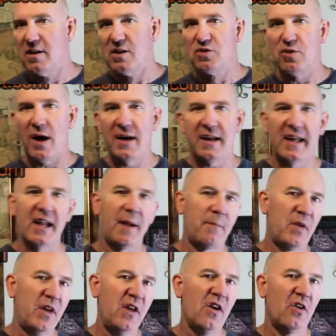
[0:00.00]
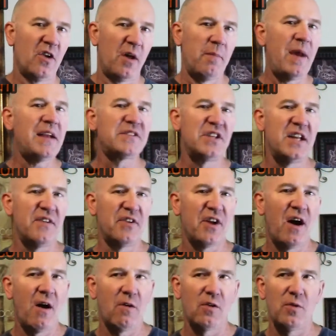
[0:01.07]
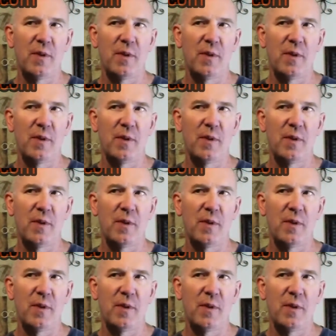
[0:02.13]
trying to get up the hill, and it makes it even harder